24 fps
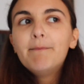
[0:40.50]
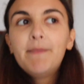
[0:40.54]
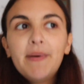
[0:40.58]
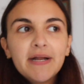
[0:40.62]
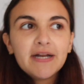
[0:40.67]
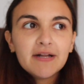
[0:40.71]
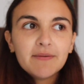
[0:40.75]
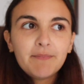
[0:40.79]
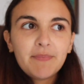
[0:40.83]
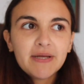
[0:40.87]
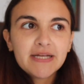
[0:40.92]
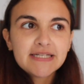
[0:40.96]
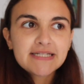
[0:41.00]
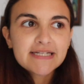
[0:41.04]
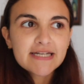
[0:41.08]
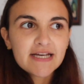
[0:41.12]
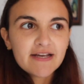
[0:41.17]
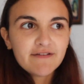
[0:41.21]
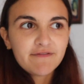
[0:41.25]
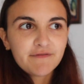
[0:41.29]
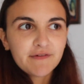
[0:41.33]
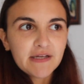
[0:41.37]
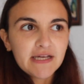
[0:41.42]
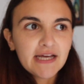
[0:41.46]
been a bit
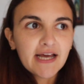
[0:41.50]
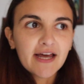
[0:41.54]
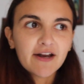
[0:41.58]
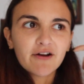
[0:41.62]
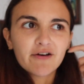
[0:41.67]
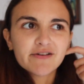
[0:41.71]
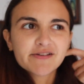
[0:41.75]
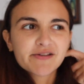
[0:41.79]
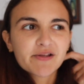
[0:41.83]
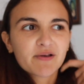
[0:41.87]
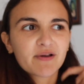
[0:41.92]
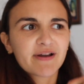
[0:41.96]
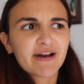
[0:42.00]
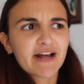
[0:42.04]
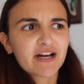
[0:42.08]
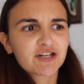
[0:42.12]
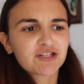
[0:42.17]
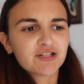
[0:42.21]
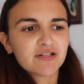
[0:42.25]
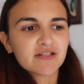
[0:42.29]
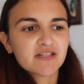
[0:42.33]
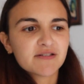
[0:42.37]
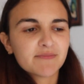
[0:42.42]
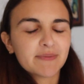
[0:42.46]
iffy and also the
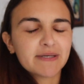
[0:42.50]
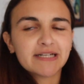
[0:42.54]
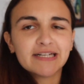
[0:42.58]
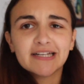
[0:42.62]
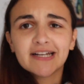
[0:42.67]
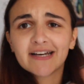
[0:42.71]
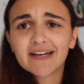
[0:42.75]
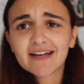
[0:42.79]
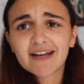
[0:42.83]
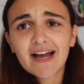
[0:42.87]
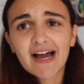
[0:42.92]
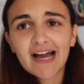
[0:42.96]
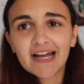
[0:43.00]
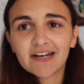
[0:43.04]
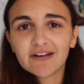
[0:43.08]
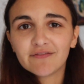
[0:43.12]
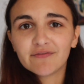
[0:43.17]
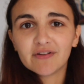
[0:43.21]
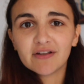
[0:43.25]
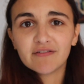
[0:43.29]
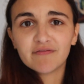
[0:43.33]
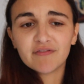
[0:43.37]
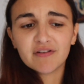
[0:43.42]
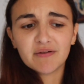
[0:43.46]
connection has been like kind of
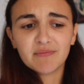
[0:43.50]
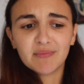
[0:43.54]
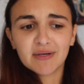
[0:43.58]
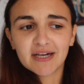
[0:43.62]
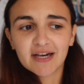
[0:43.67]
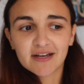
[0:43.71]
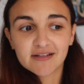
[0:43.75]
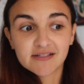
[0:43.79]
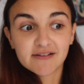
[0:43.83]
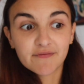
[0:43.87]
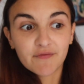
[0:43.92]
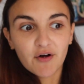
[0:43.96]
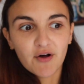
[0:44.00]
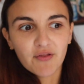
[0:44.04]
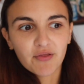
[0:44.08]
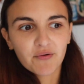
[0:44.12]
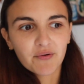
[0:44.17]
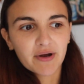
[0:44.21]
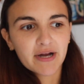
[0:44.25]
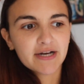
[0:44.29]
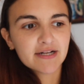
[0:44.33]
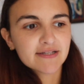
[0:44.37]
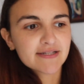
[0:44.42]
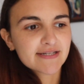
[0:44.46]
iffy because of all the
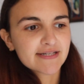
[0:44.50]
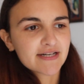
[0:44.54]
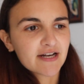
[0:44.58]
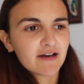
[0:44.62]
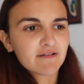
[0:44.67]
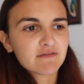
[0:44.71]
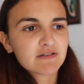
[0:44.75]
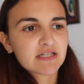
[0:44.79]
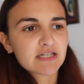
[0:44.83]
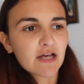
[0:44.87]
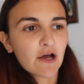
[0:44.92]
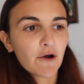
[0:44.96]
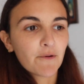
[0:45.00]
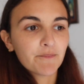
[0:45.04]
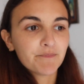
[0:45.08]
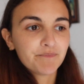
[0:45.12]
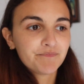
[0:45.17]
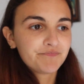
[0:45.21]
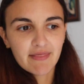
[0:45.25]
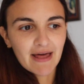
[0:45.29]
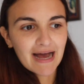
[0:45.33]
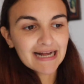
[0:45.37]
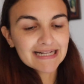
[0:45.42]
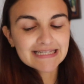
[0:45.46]
rain and stuff. So
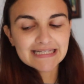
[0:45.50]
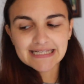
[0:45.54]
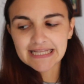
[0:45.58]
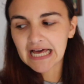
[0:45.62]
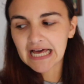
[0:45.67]
that's